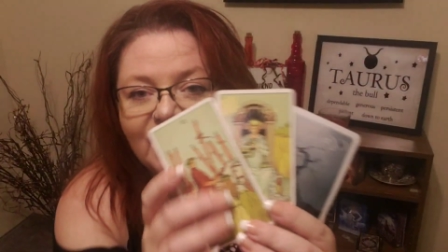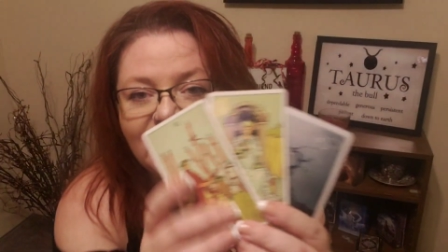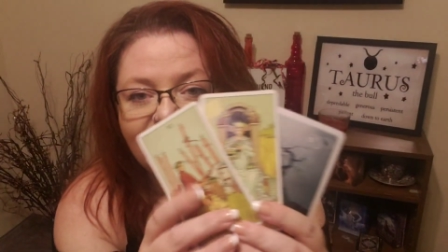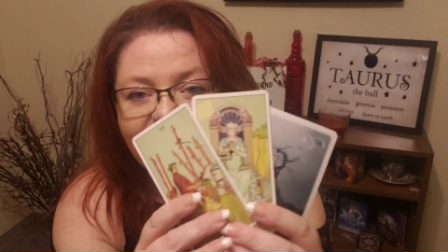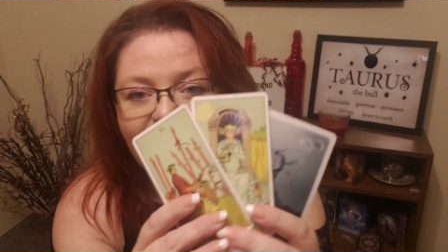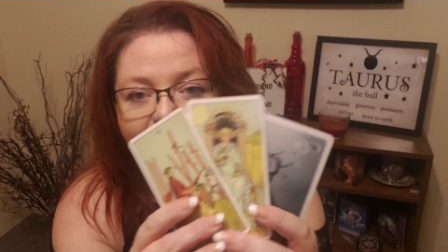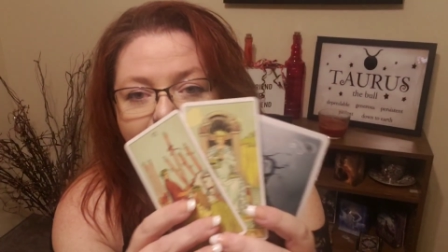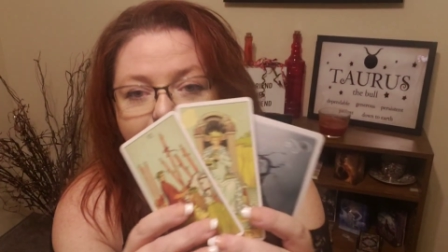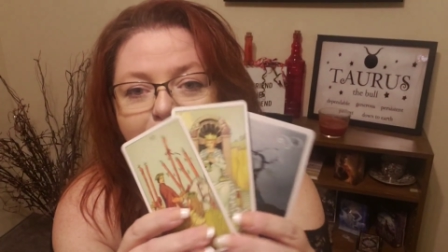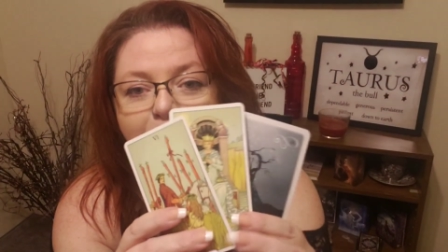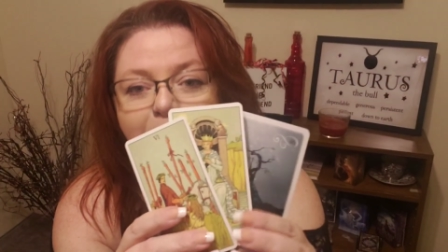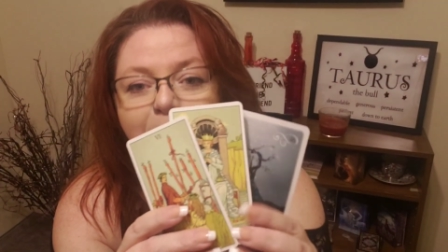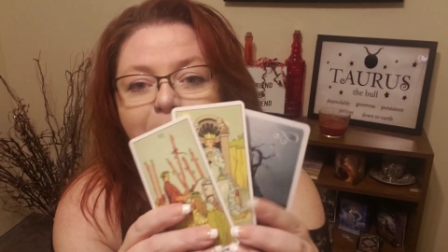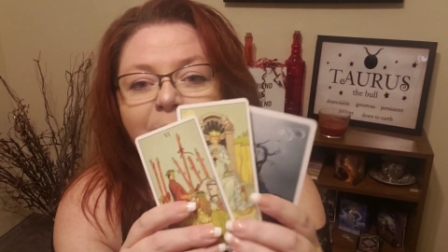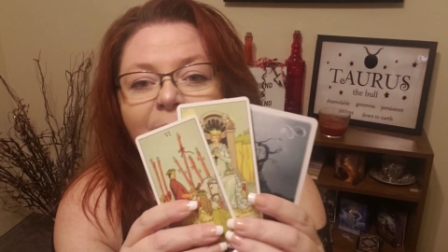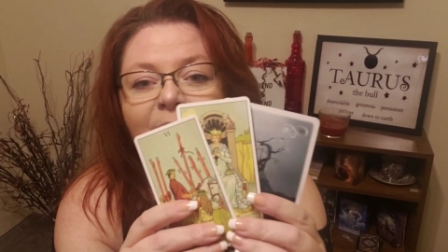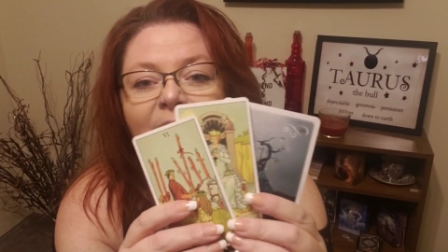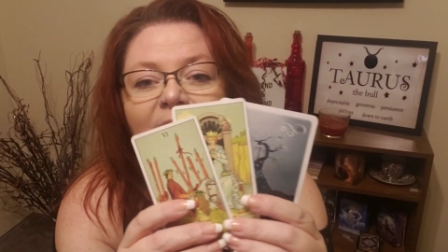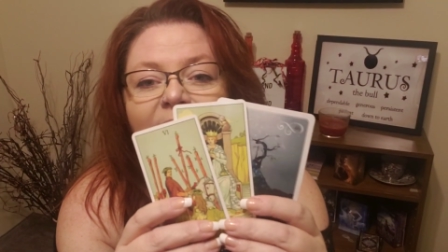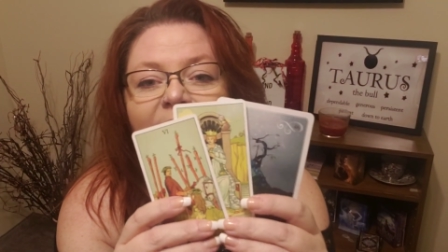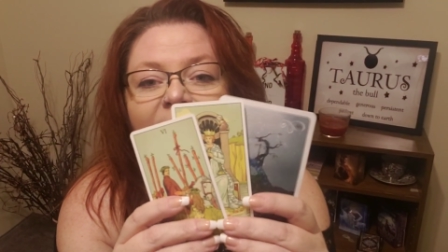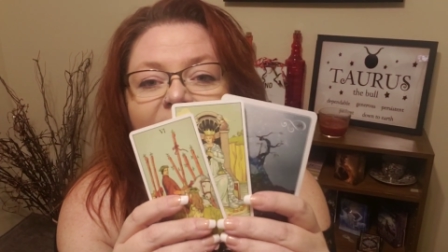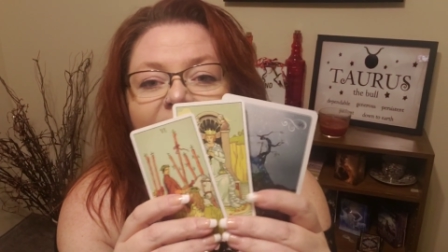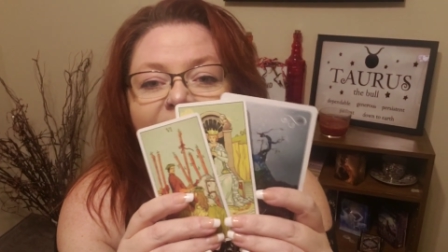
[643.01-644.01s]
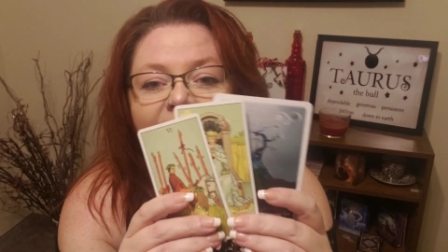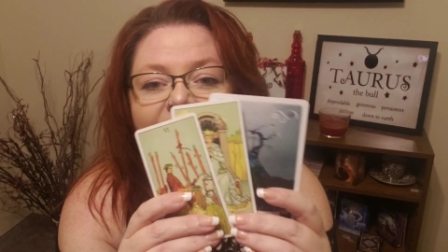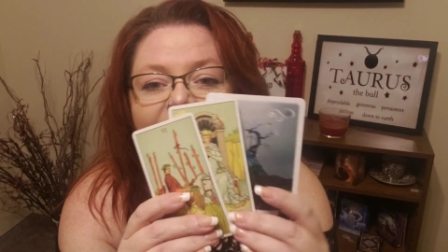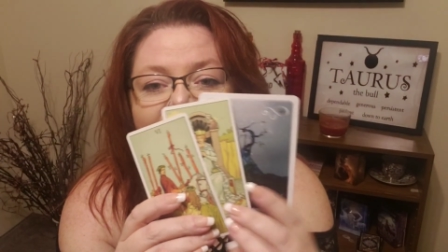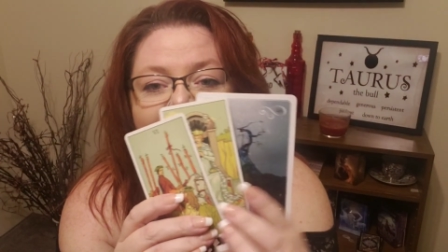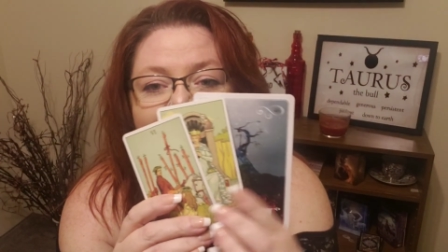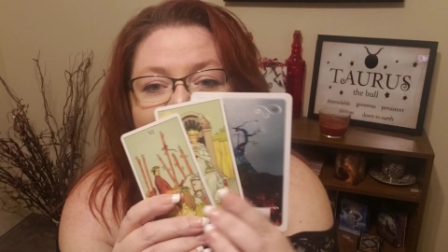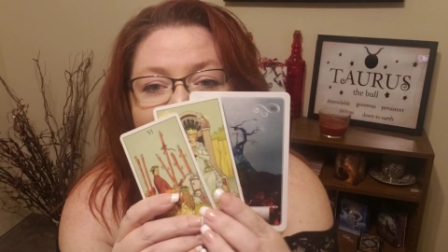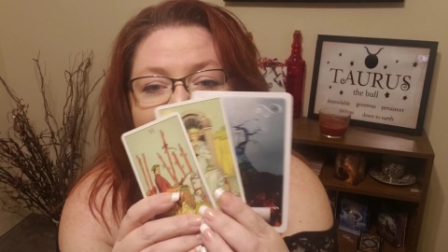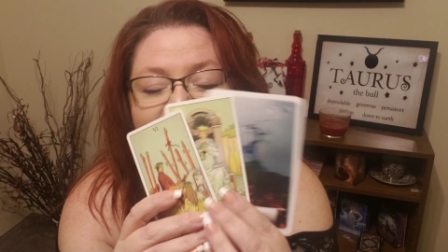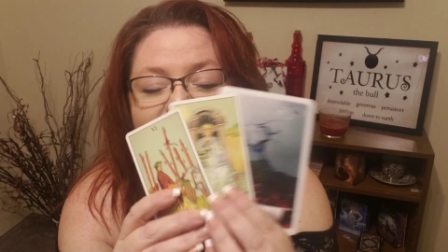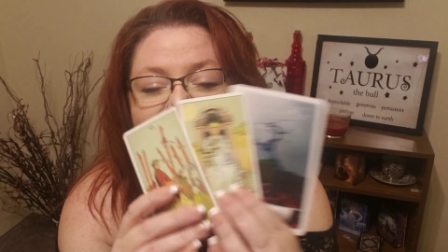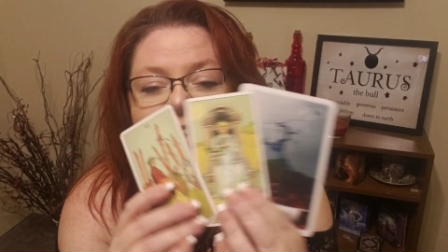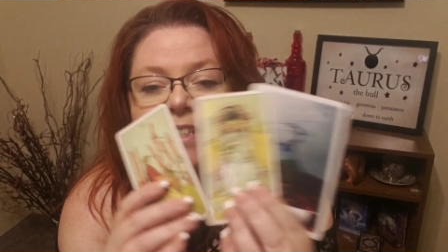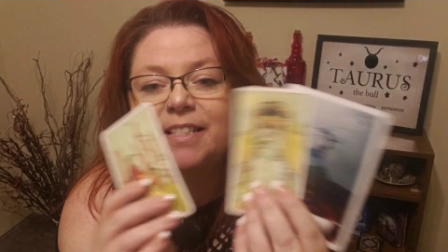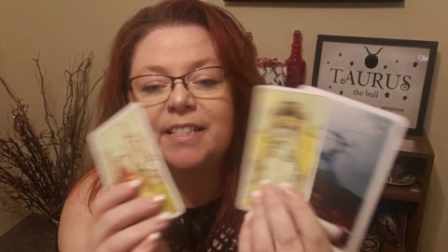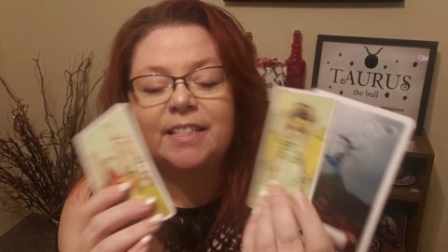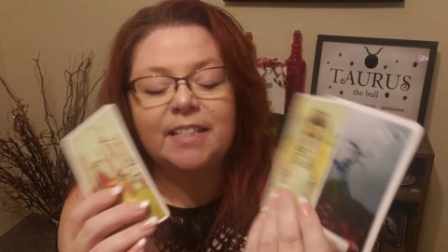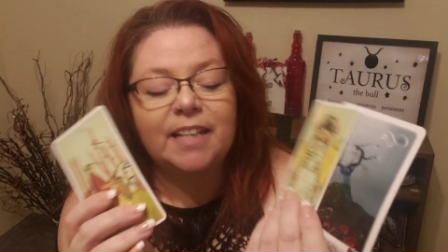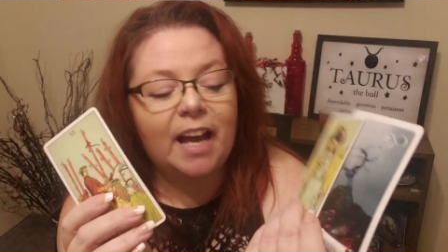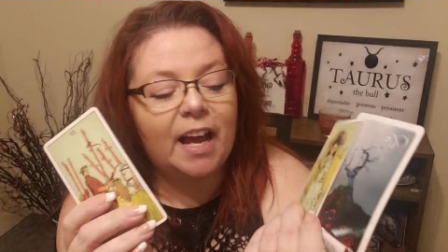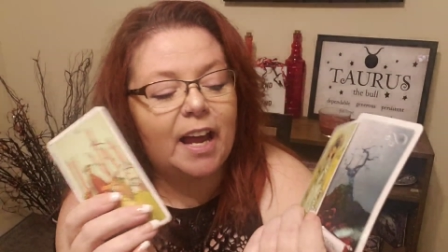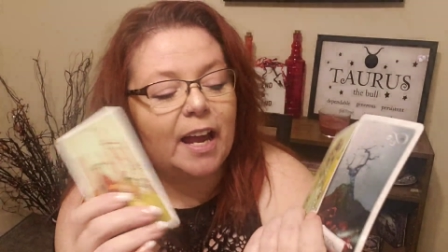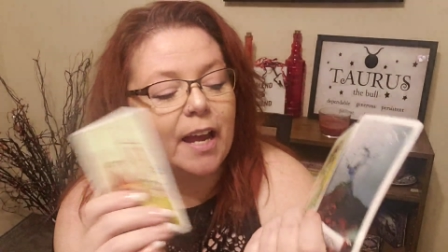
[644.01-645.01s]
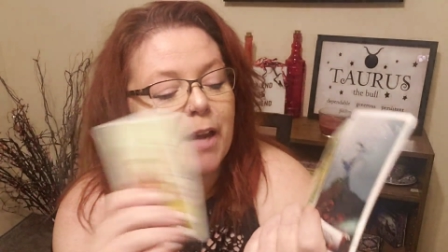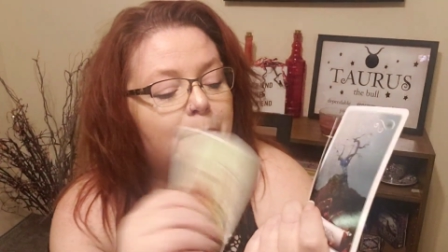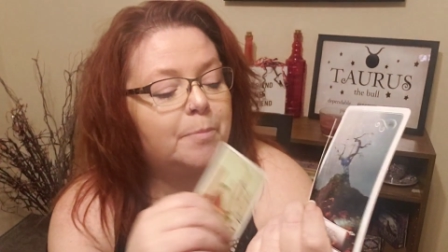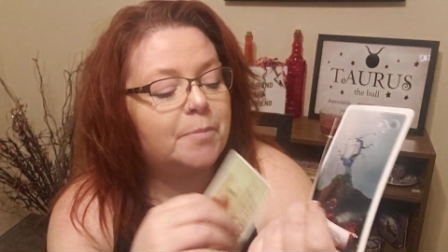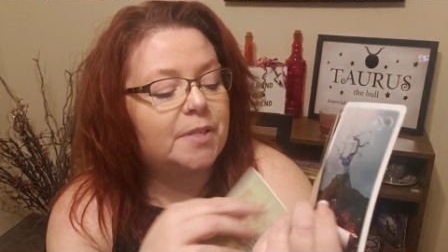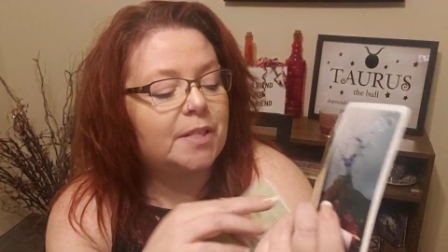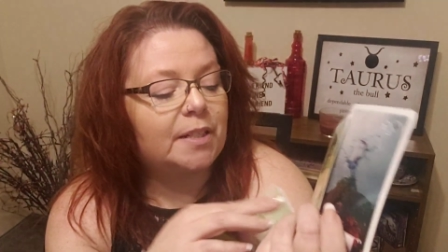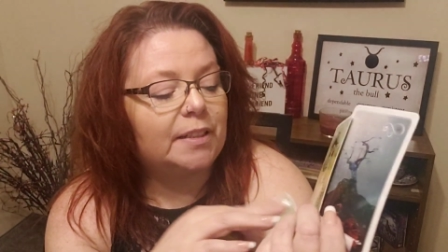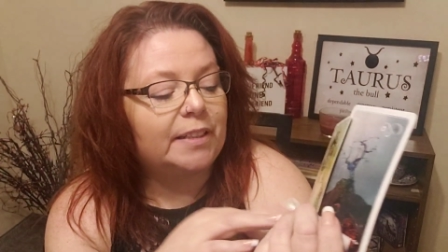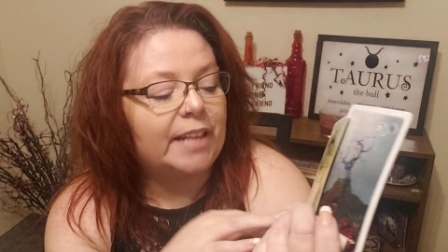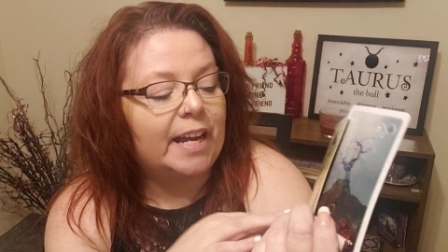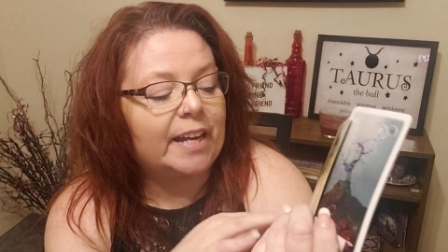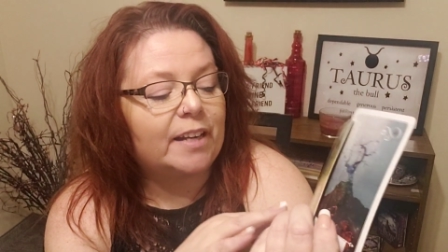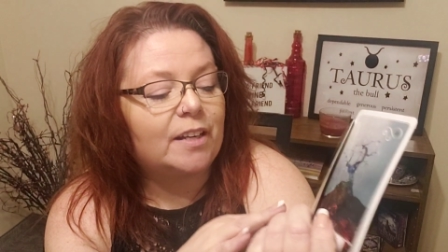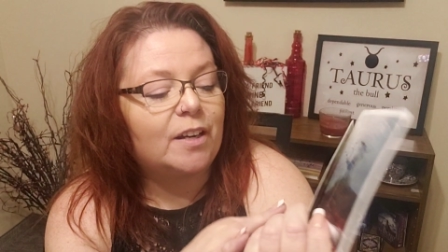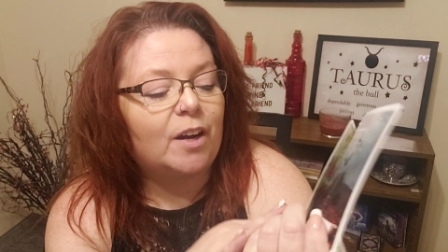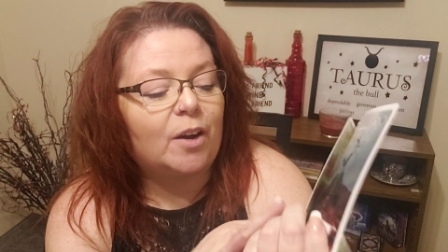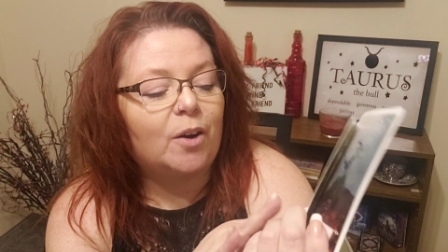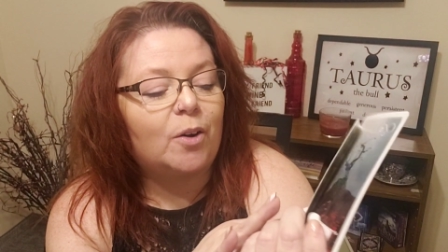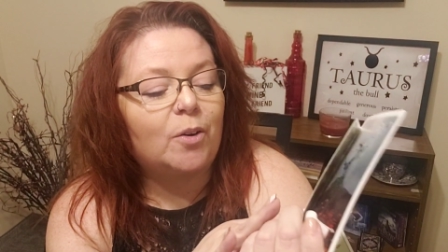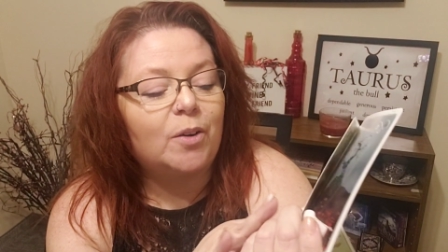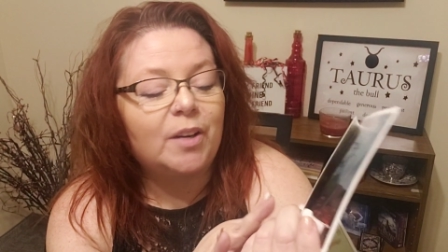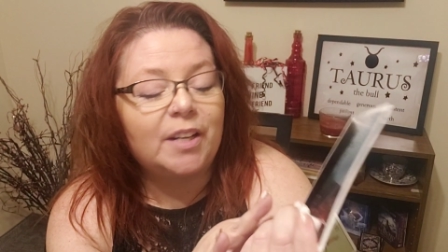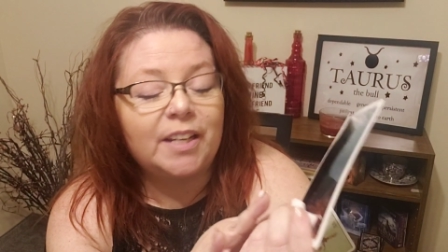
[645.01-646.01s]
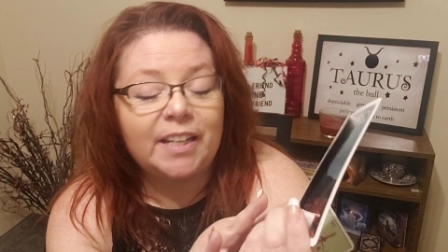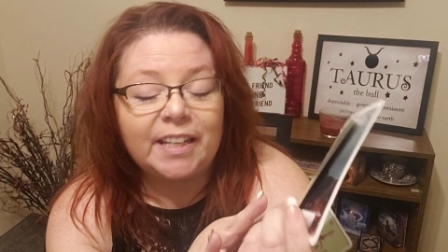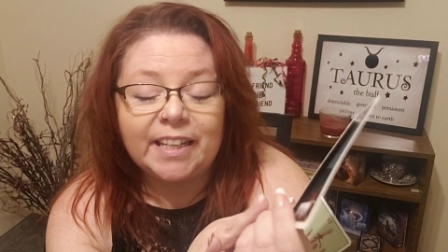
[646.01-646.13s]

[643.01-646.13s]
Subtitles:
yeah, it is time to let go.